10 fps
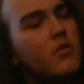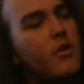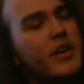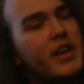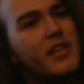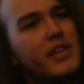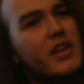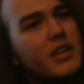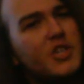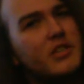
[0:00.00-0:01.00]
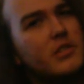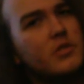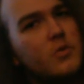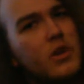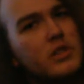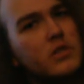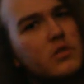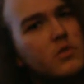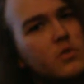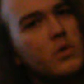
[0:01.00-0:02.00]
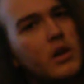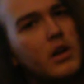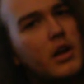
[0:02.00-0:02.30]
organizations who want to